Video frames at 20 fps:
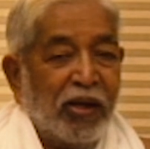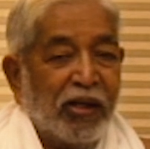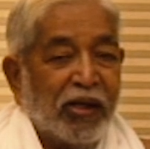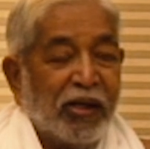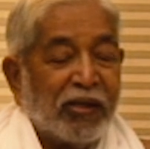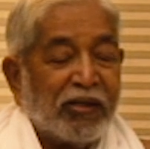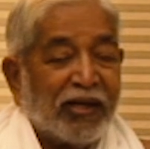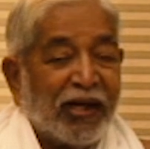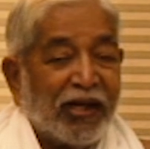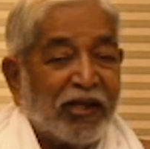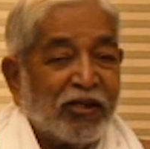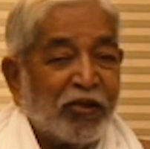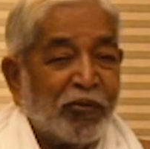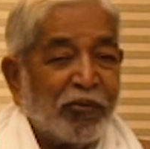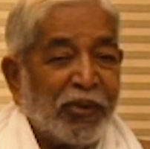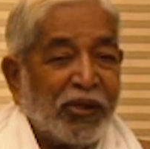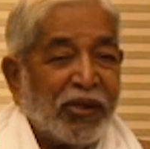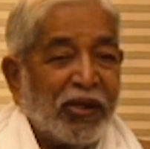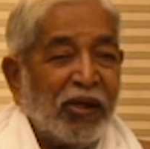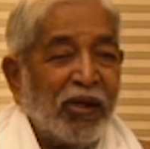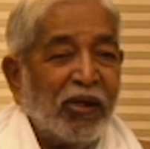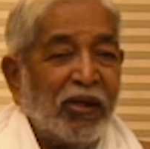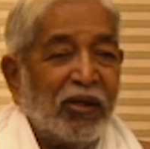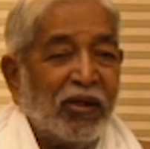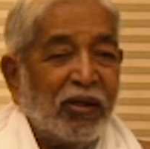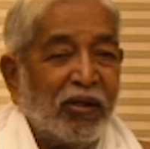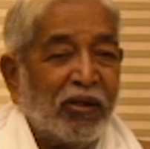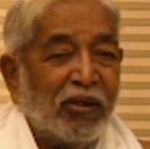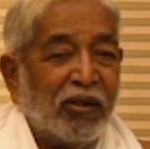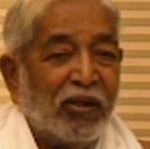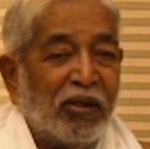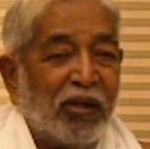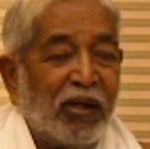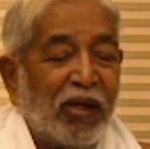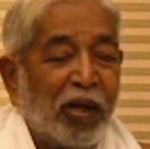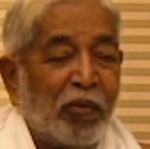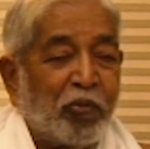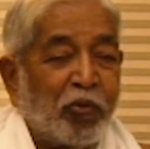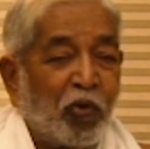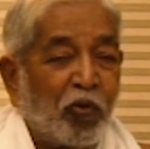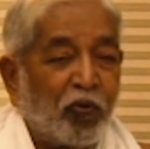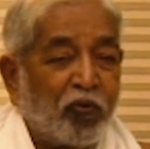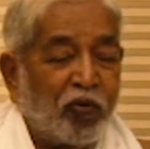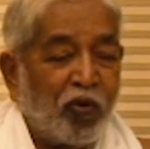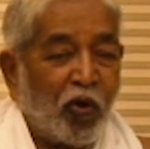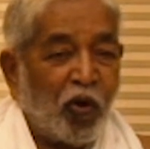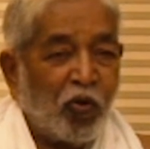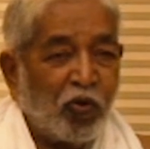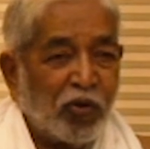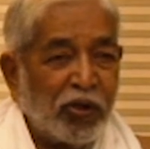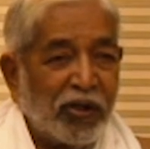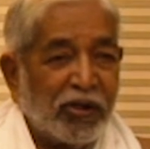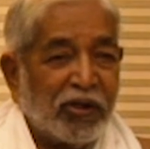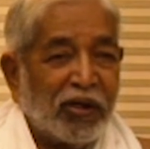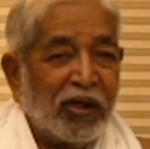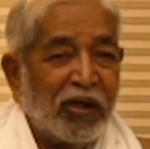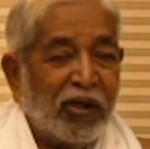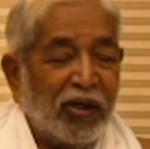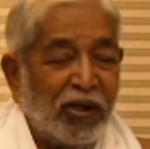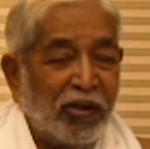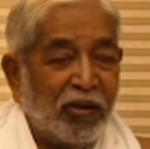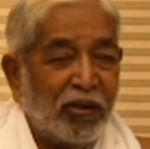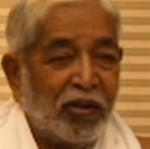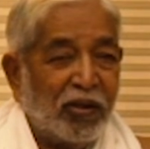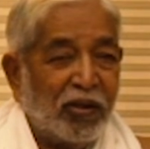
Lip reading: is exhibiting a profundity